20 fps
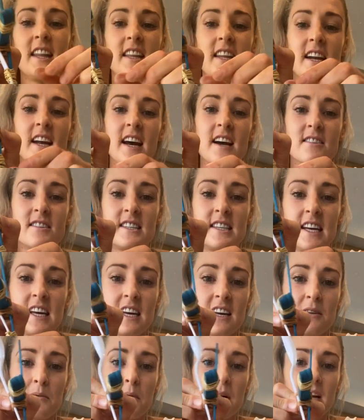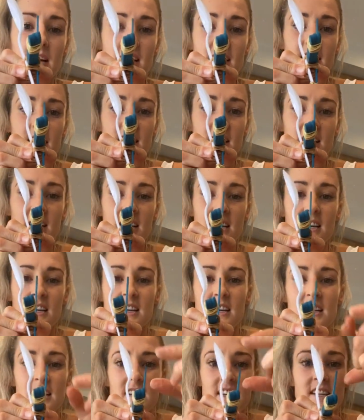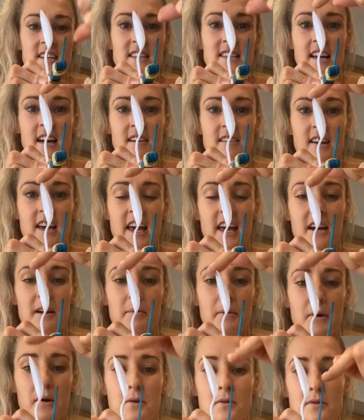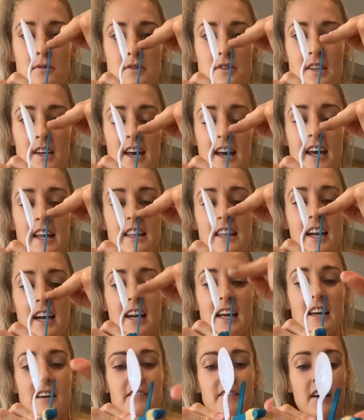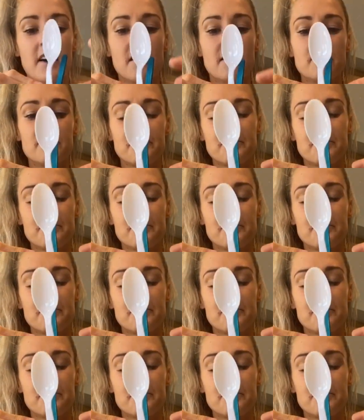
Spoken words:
then our second one is our catapult and the lever.